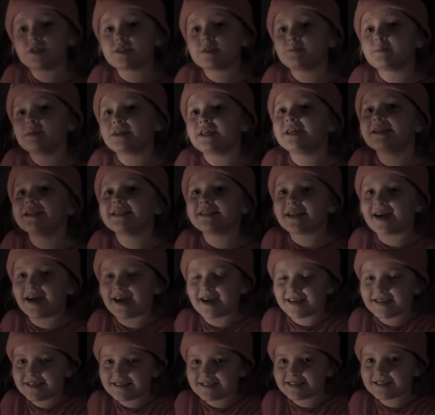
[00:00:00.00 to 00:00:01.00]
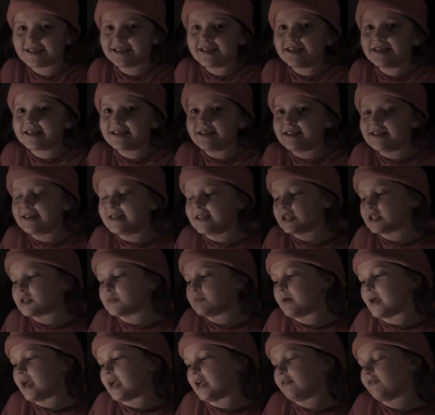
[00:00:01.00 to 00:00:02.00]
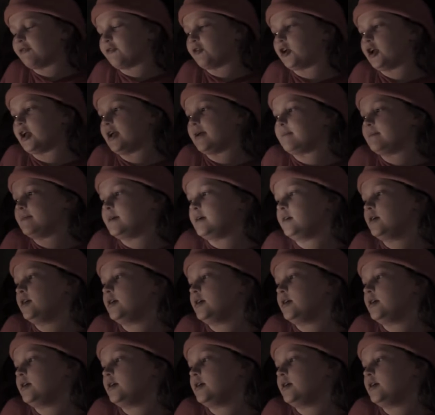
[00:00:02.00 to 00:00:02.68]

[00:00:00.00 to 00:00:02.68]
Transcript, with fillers: is being nice, he is paying for him